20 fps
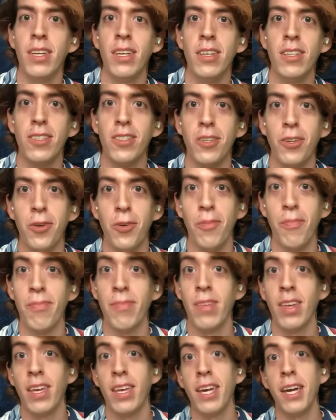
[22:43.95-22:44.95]
So
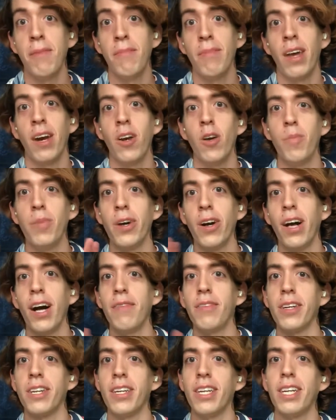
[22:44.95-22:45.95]
yeah, I hope y'all have a
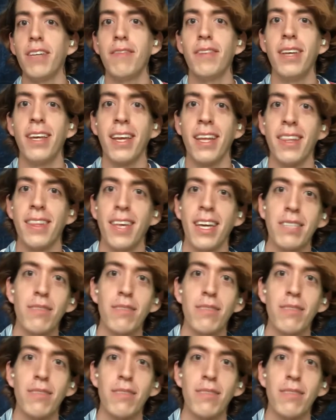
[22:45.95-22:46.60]
good evening, and thanks